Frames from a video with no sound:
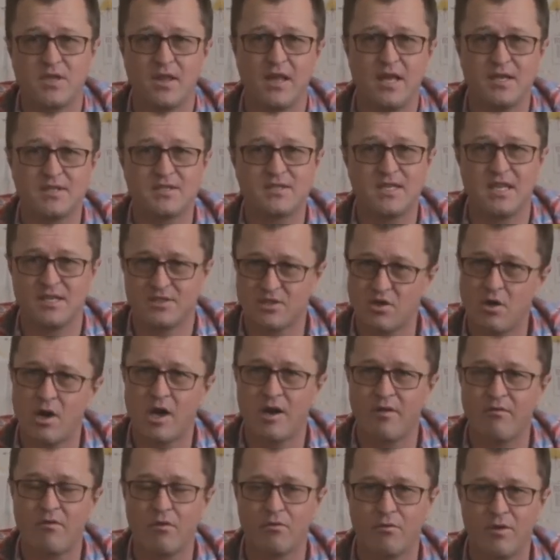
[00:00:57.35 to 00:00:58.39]
So that's
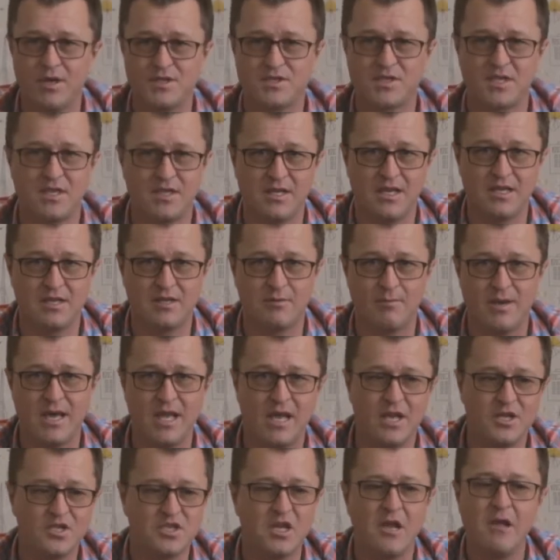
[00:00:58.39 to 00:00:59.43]
kind of a risk you need to
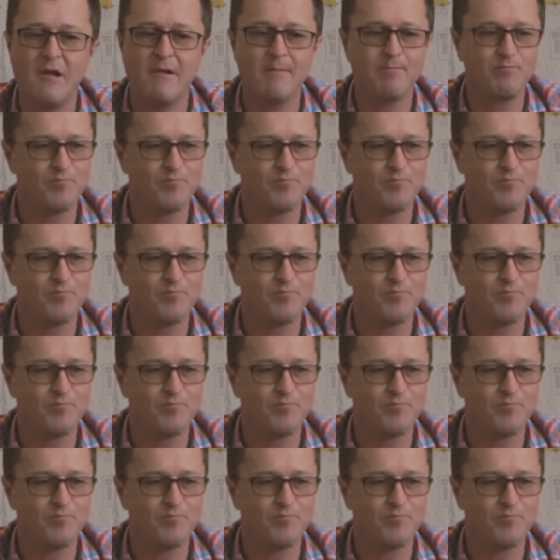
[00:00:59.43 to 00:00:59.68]
manage.